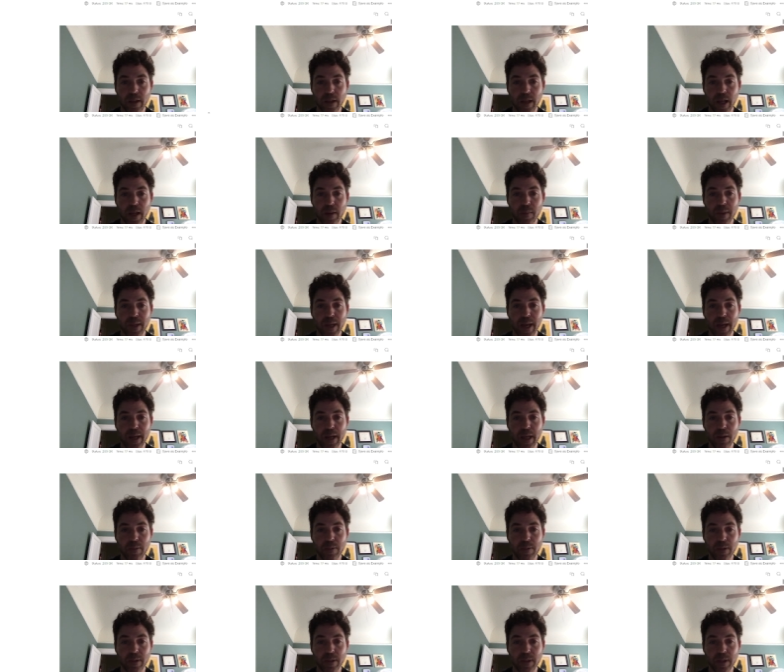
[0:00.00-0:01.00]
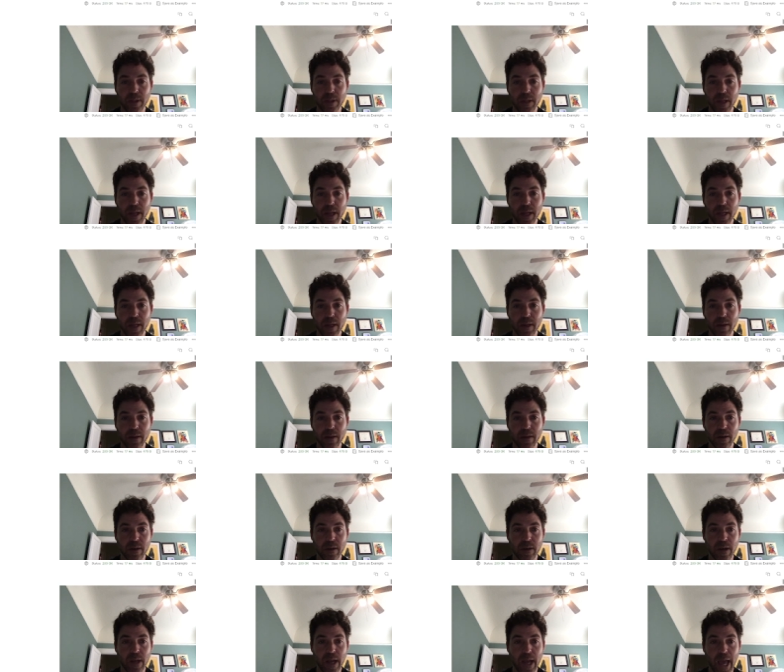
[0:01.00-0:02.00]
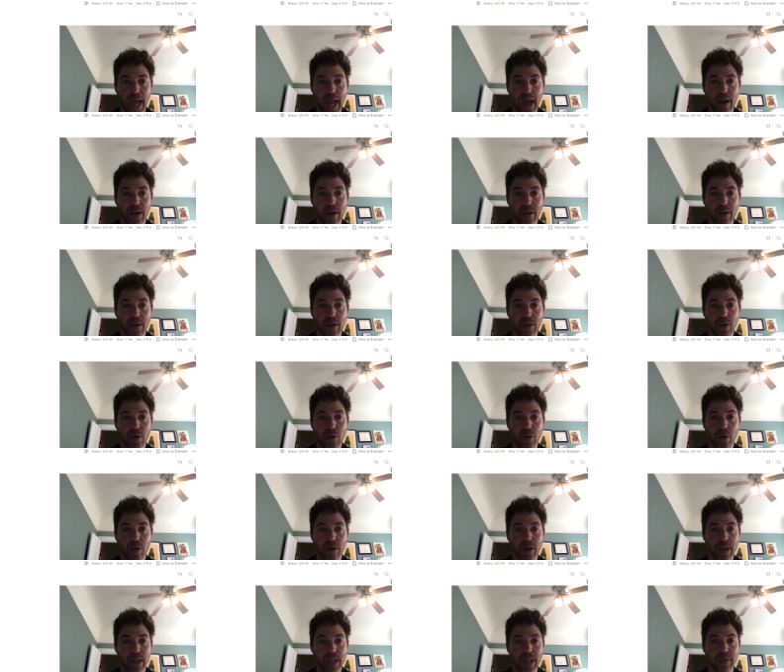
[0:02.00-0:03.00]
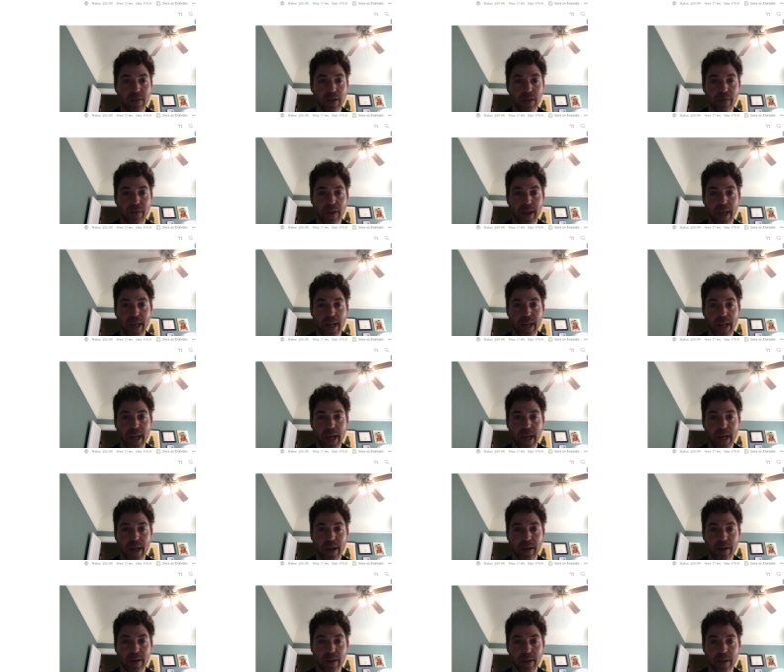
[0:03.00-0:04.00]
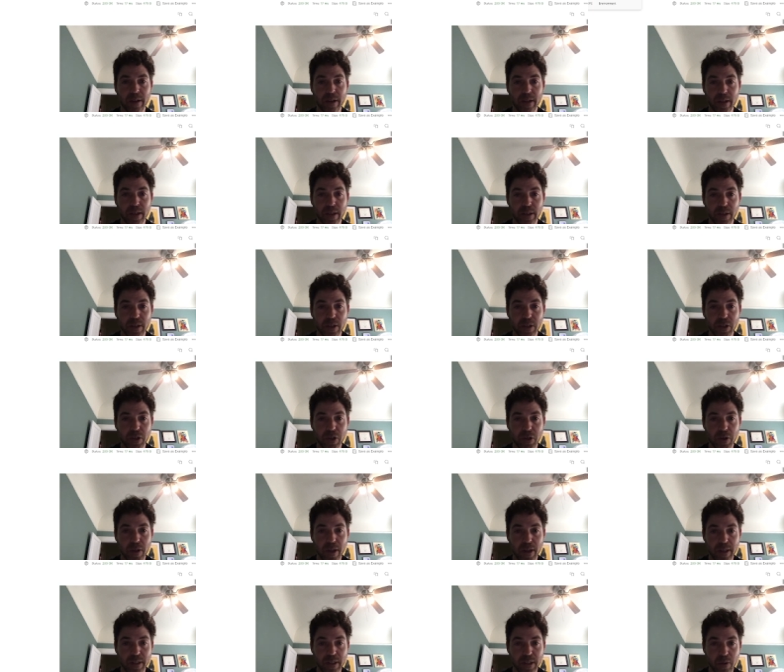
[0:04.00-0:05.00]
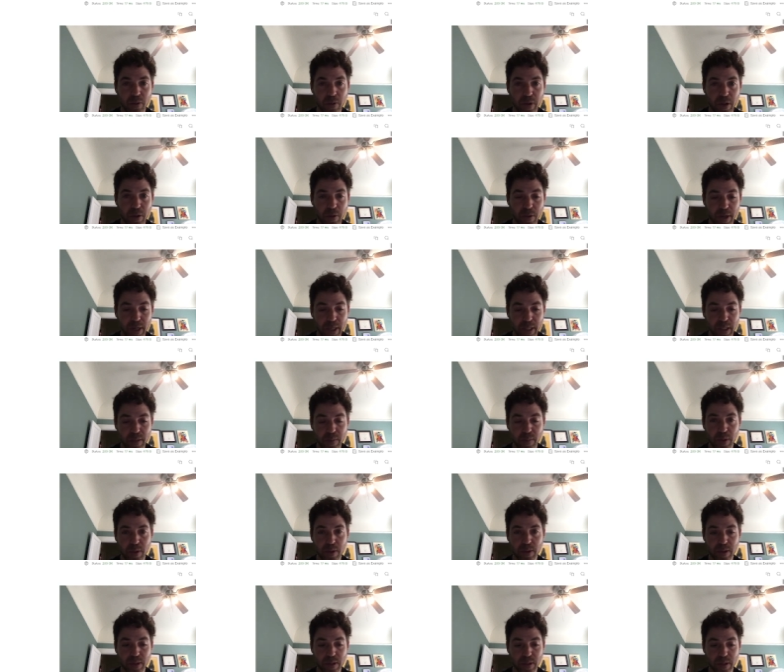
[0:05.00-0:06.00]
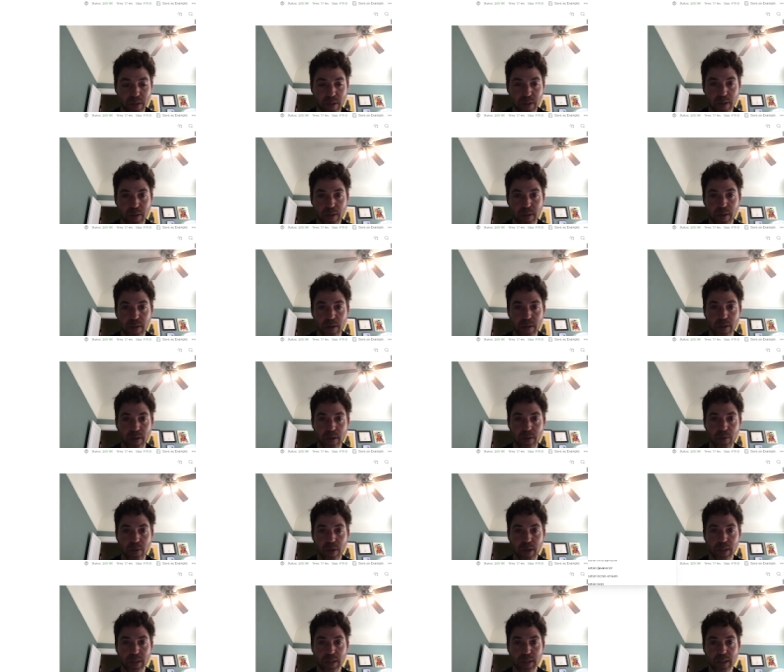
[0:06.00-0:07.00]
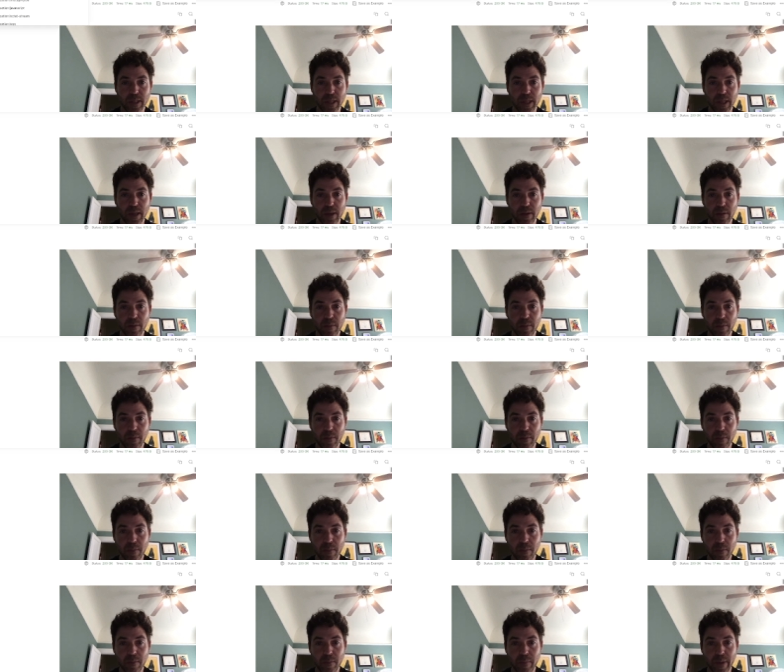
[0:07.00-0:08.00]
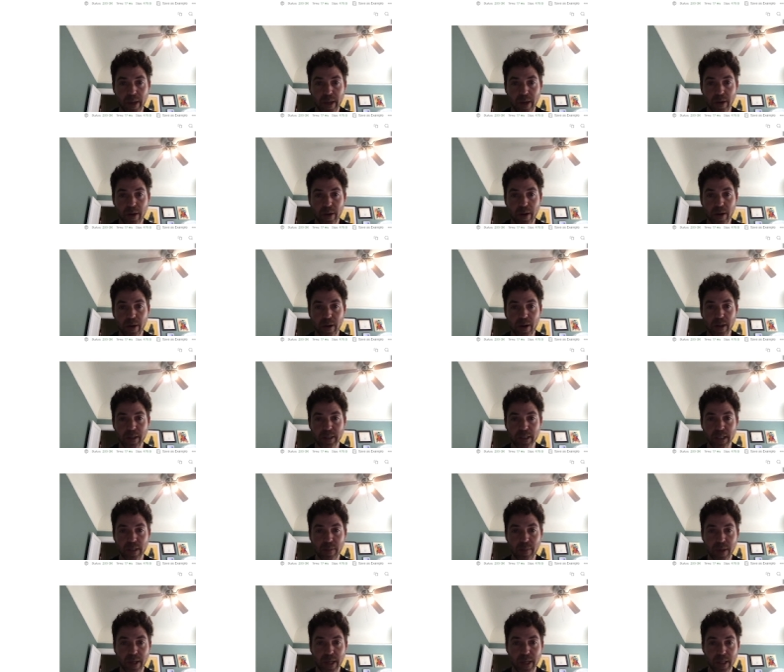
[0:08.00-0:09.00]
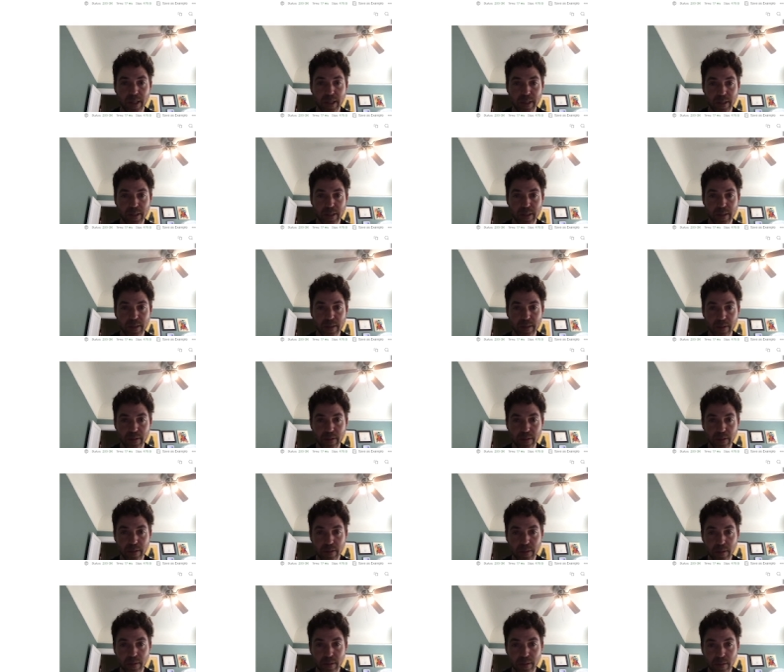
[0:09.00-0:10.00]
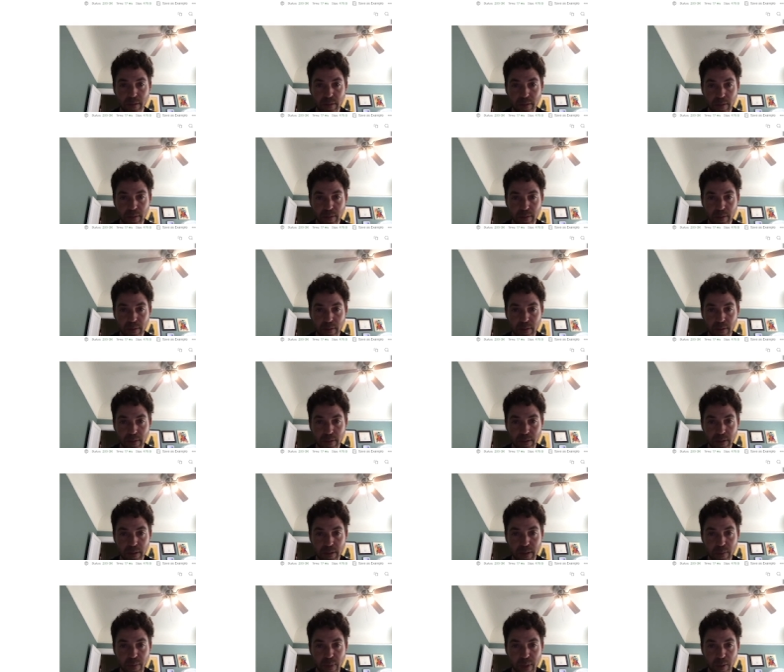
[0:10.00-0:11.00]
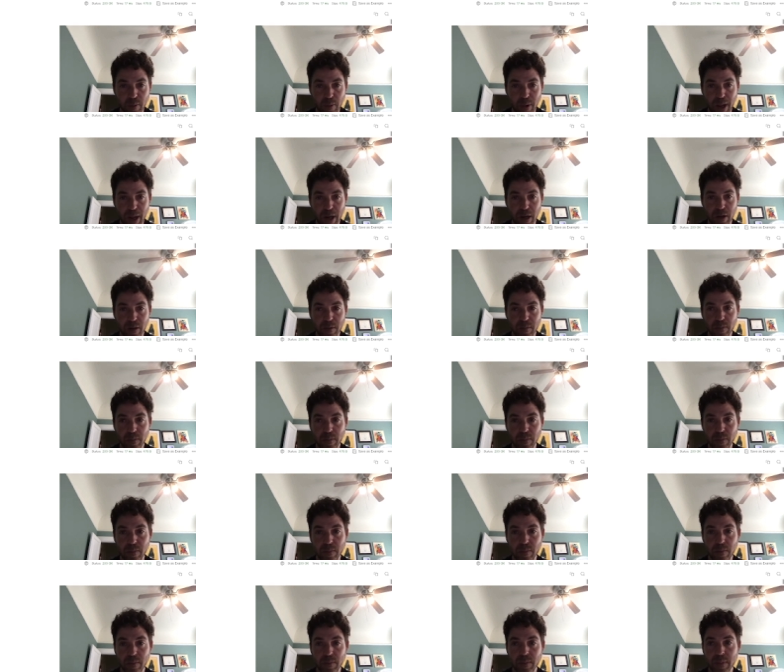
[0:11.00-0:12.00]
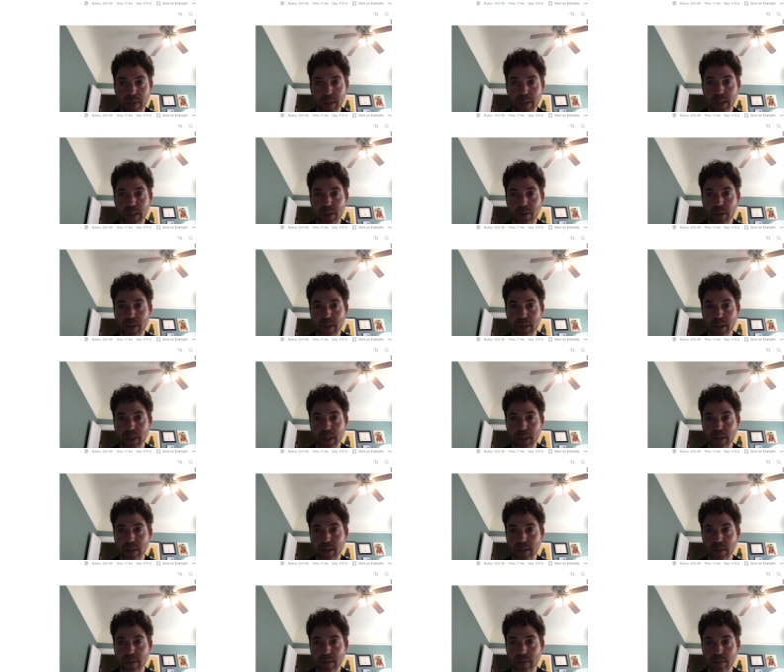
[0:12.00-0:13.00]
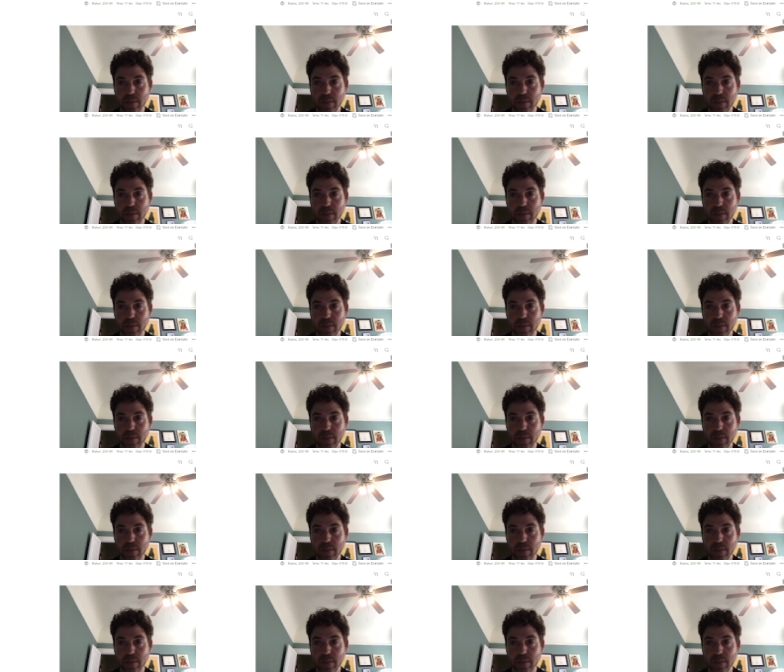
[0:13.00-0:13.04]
I'd be unable to get in. Or even if I had uh, to show you that it's the real one, I suppose, you can say there and something else, something random. Let's see what it says.